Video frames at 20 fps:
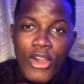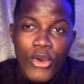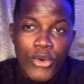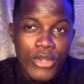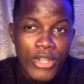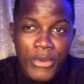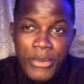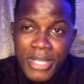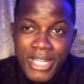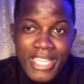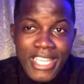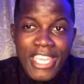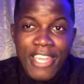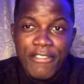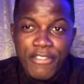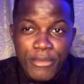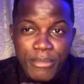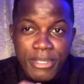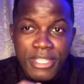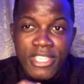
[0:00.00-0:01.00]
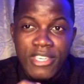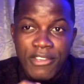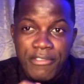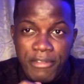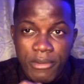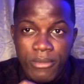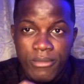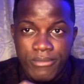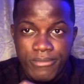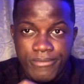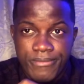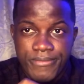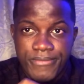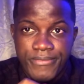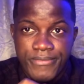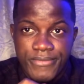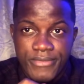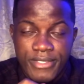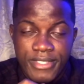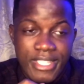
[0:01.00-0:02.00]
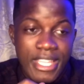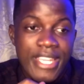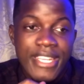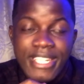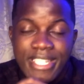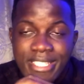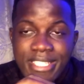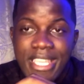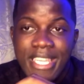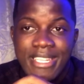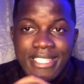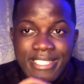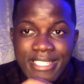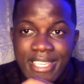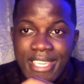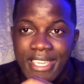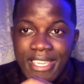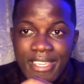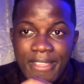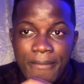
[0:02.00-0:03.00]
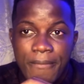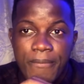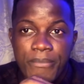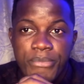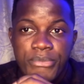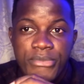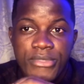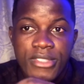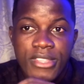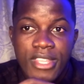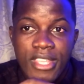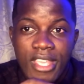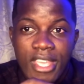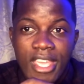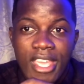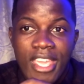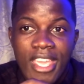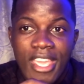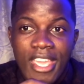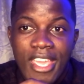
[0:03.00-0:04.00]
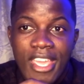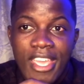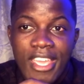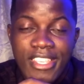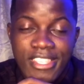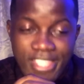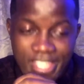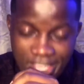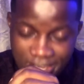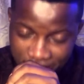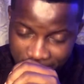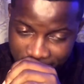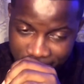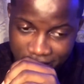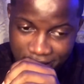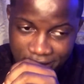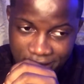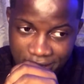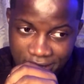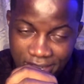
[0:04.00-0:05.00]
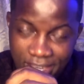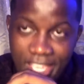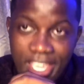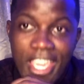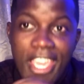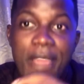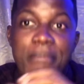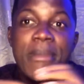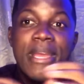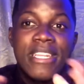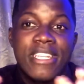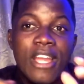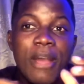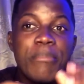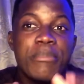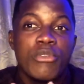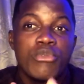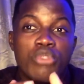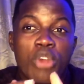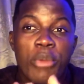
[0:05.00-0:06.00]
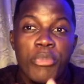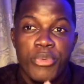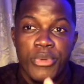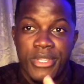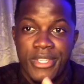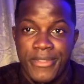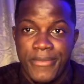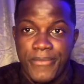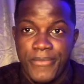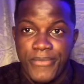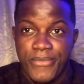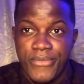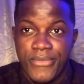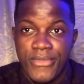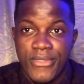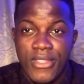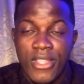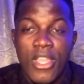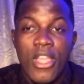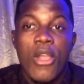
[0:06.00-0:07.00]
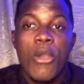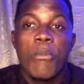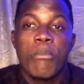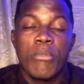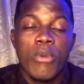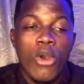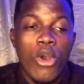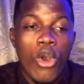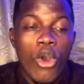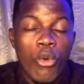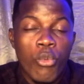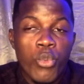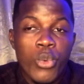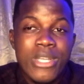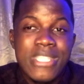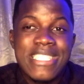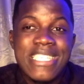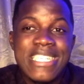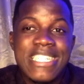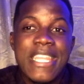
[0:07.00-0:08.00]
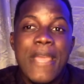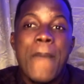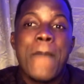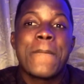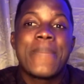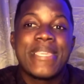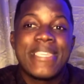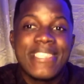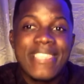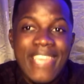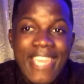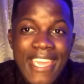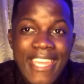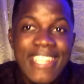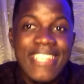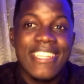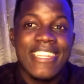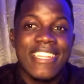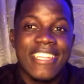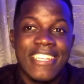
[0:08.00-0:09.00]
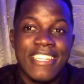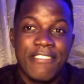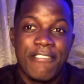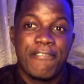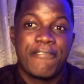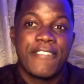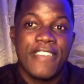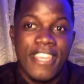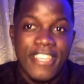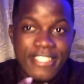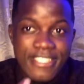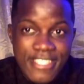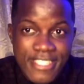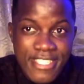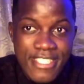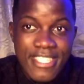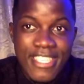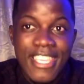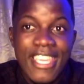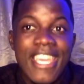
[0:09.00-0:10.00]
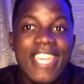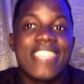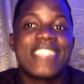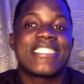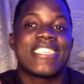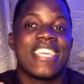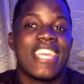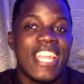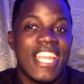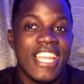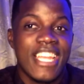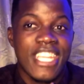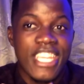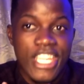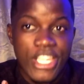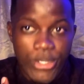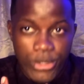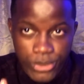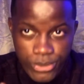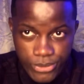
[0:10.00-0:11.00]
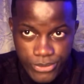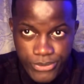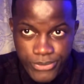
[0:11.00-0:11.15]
I really careful, be careful. Now this I say, yes, it might not be robbery, but what's in there beyond the feds, it's illegal.